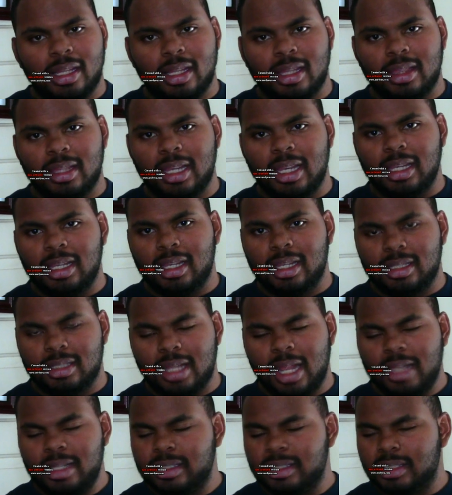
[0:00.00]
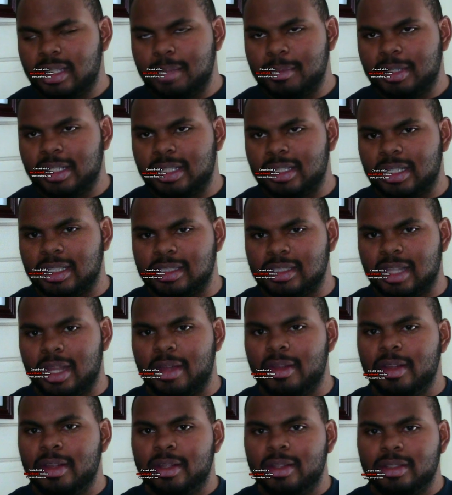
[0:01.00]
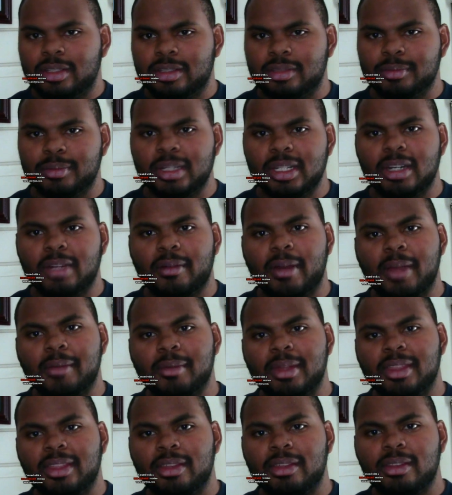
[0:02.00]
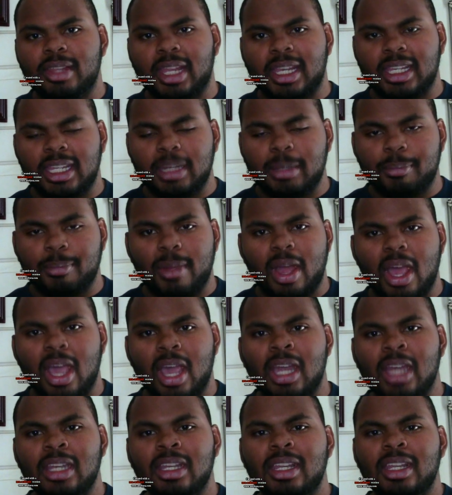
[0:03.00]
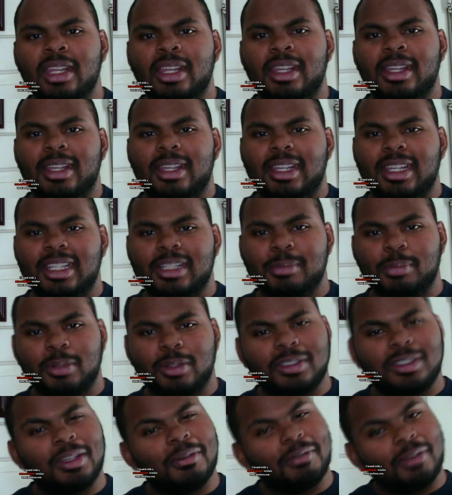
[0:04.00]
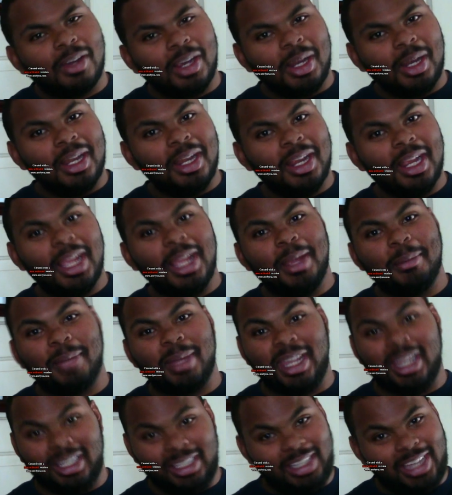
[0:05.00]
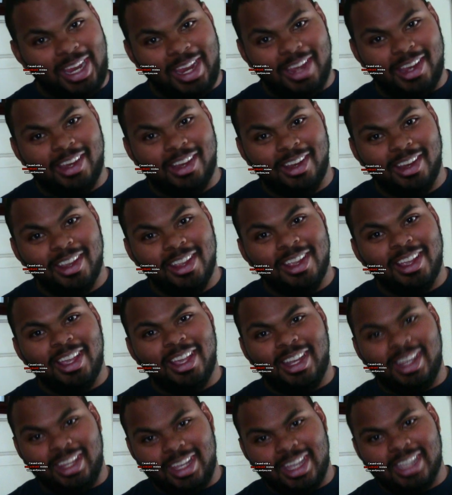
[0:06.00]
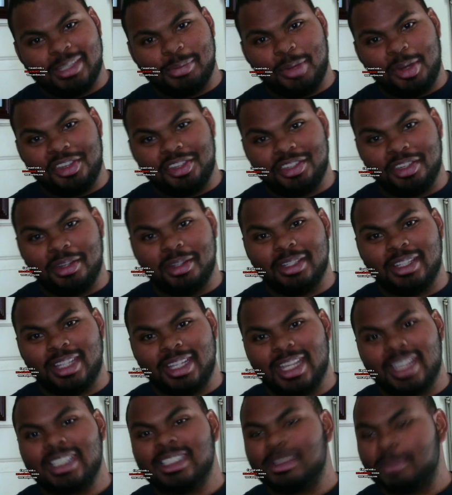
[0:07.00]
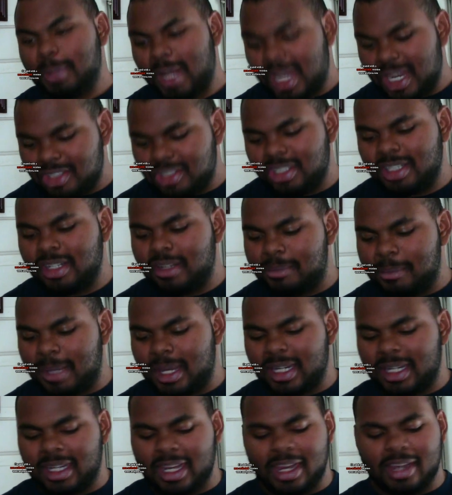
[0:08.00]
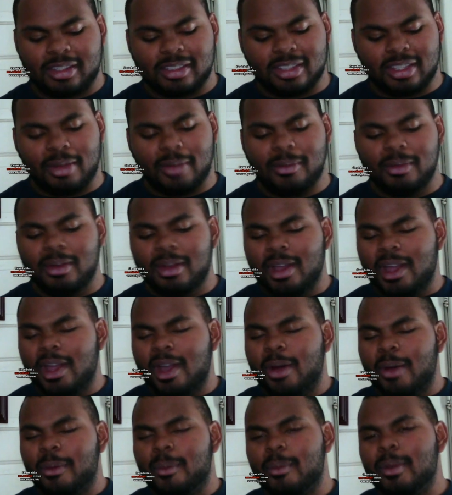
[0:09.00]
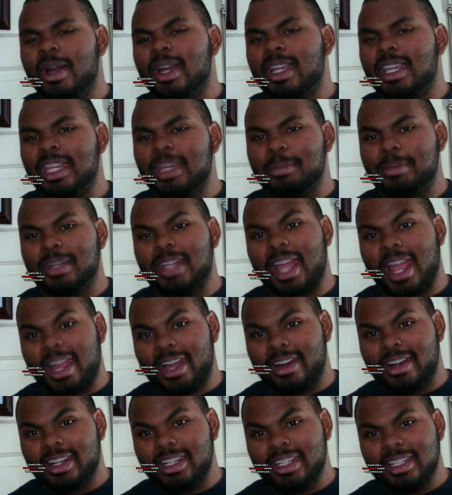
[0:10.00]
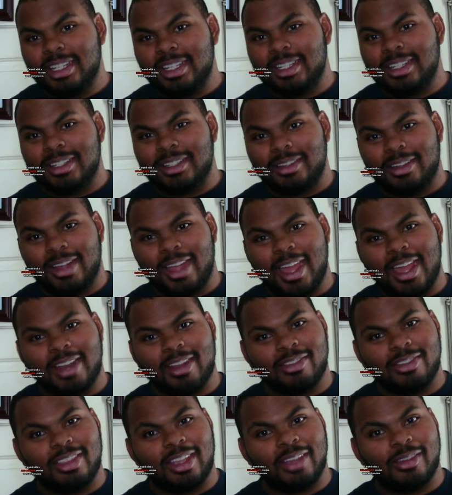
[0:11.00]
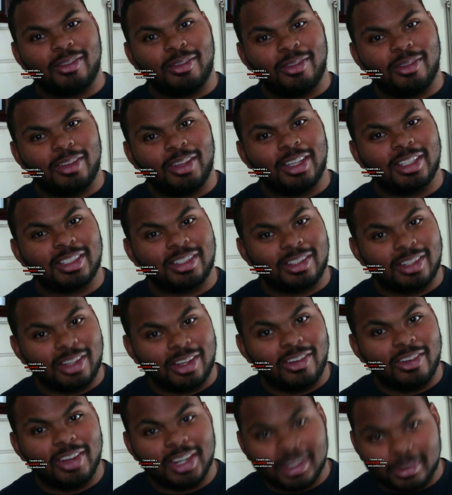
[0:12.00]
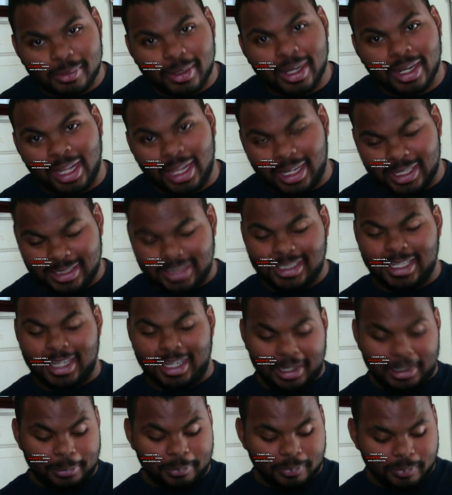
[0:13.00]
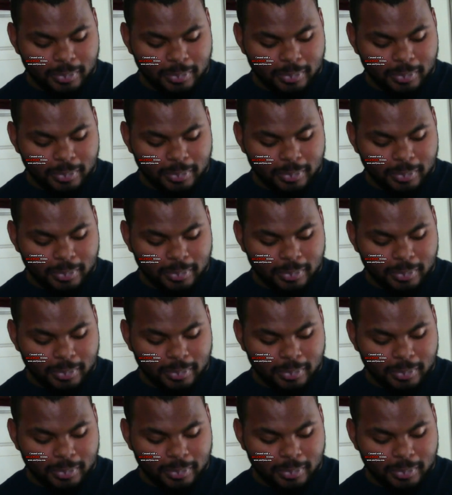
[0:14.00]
things. Now, just to reiterate with you that Kit Bond is pushing for Medicare and the expansion of Medicare. So we'll keep an eye on it. I don't think it's going to go anywhere, like I said.